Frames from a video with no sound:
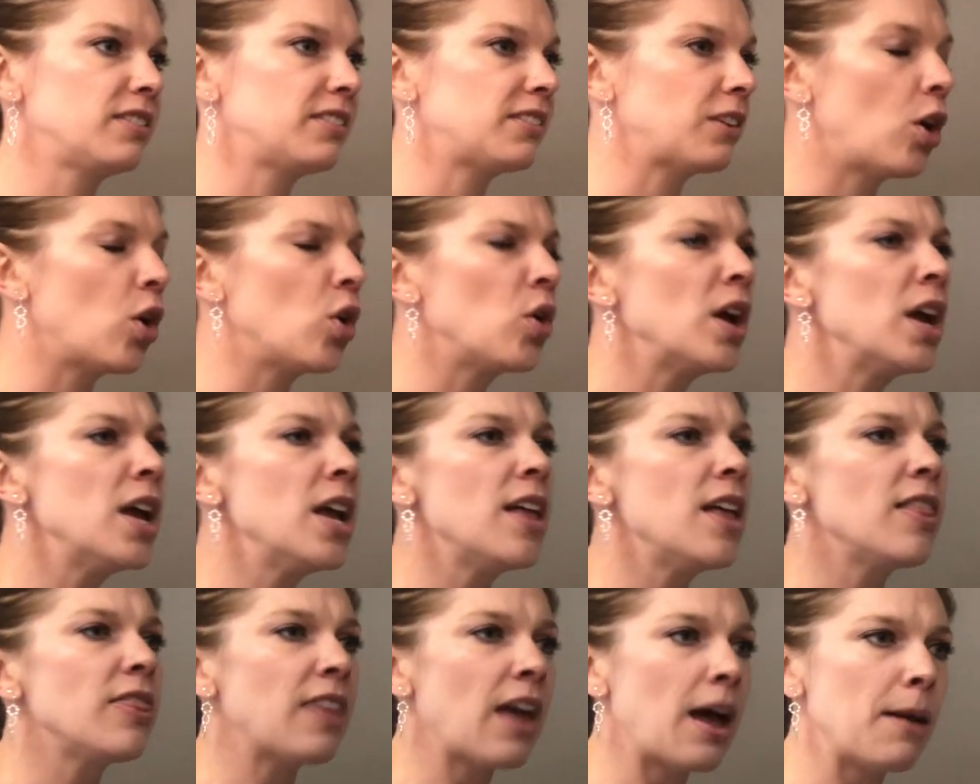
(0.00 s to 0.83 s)
So
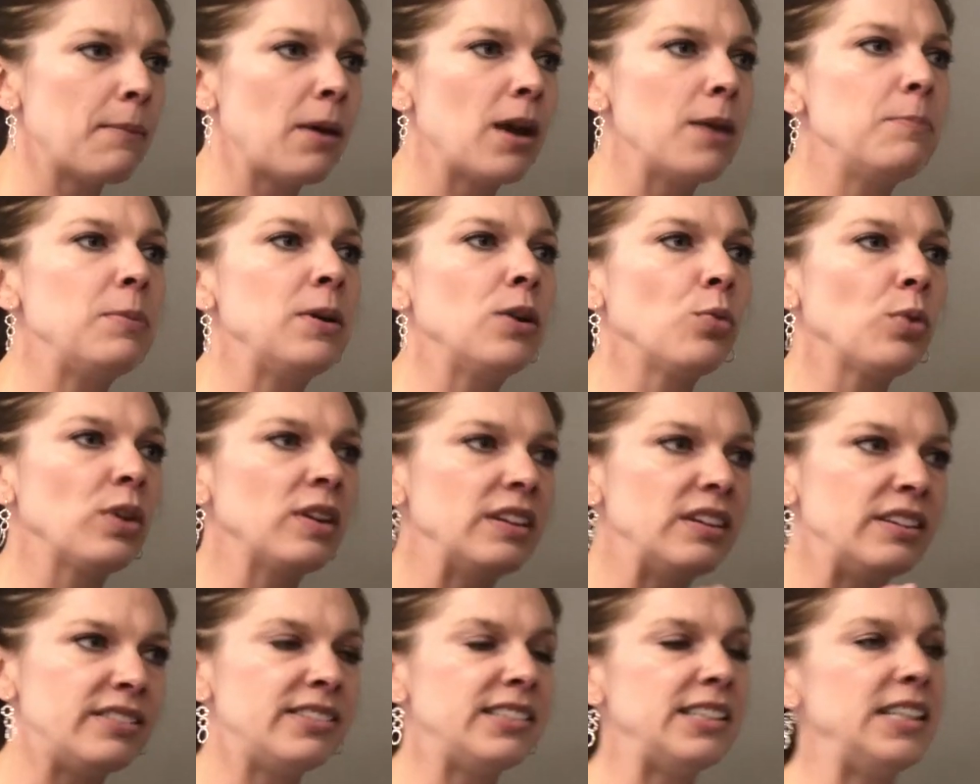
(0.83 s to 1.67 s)
that might be
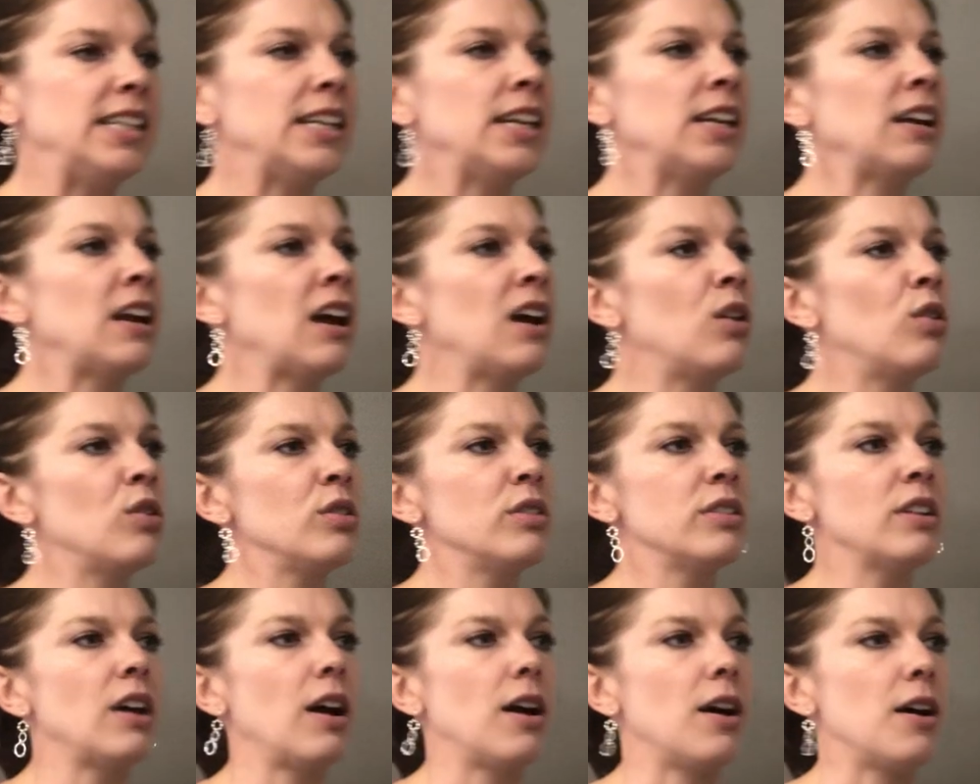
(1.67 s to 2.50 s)
really seeking
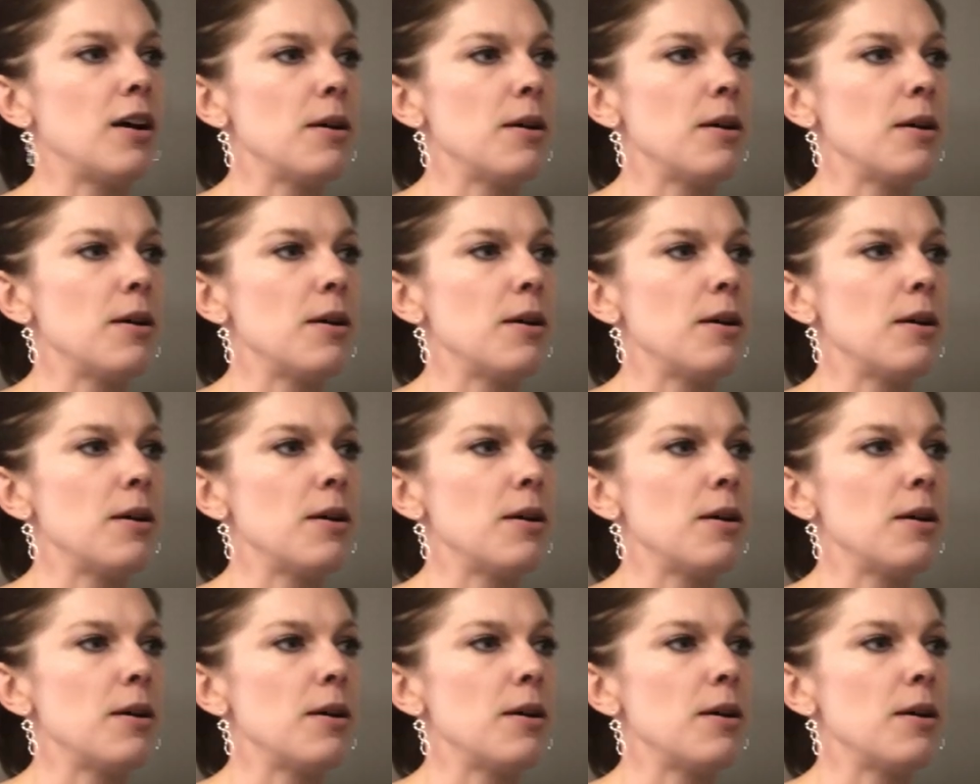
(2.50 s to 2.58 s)
out